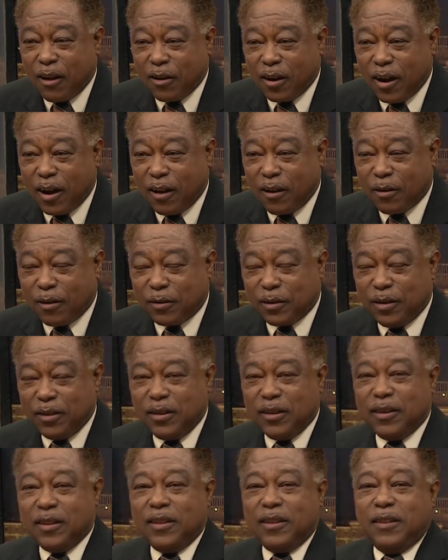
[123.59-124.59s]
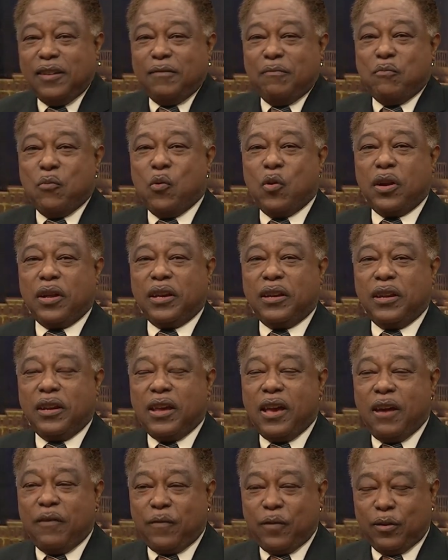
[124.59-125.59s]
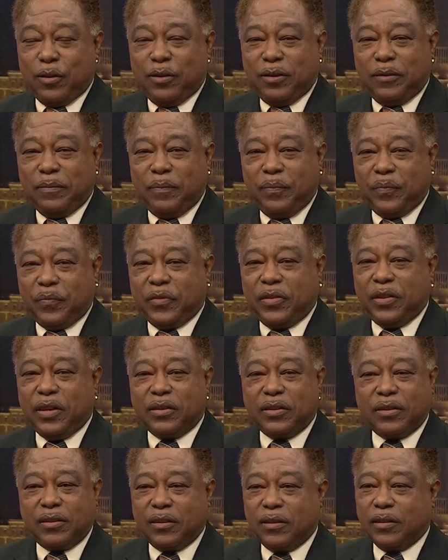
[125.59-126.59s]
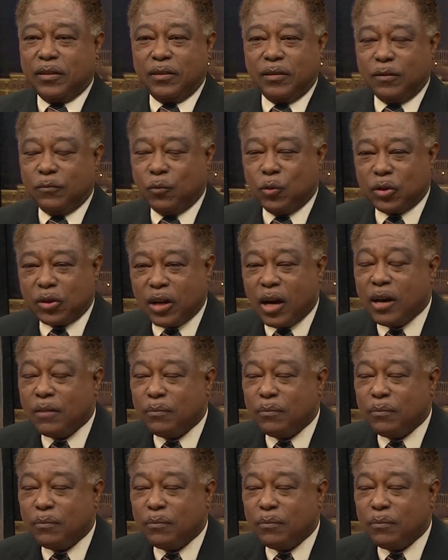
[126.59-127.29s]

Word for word: Our our morning effort just uh, was